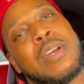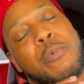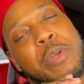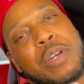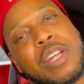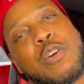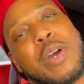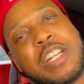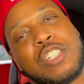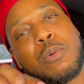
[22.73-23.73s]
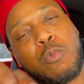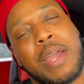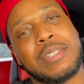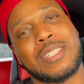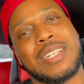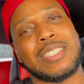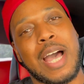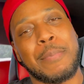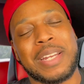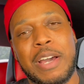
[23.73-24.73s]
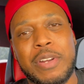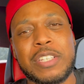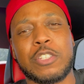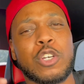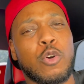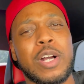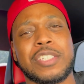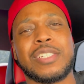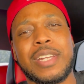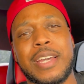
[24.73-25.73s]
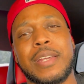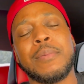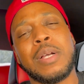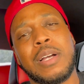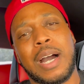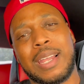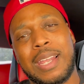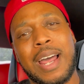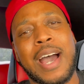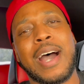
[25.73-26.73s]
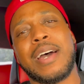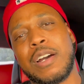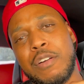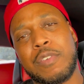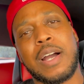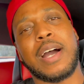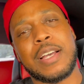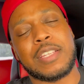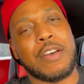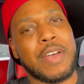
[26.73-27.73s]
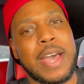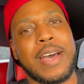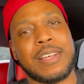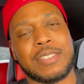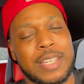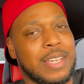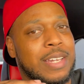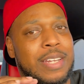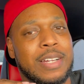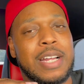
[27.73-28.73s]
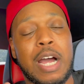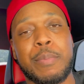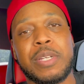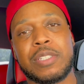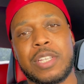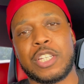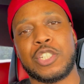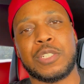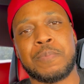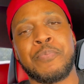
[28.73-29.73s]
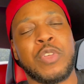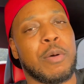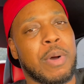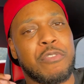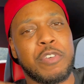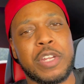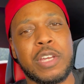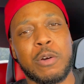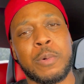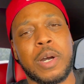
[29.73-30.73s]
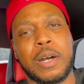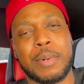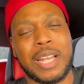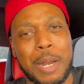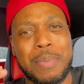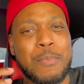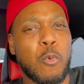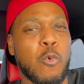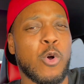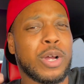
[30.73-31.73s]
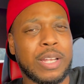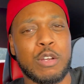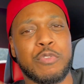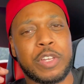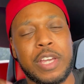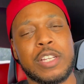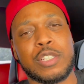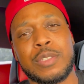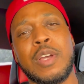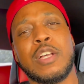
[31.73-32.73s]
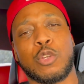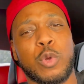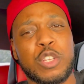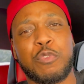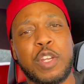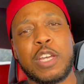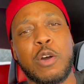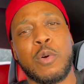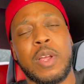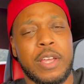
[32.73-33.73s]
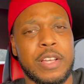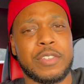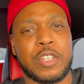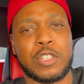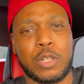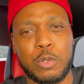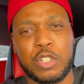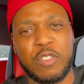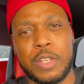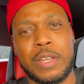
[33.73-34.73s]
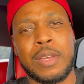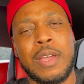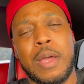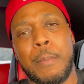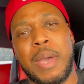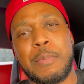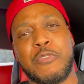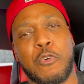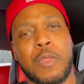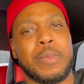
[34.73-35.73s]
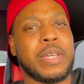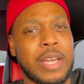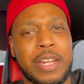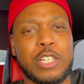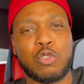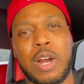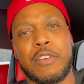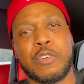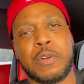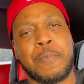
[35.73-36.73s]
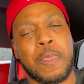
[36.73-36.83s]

we're going to go ahead and jump right into the topic. Now, this is a question that a lot of guys have asked in the comment section of my video. A lot of people want clarification. So this video is exclusively maybe for the beginning driver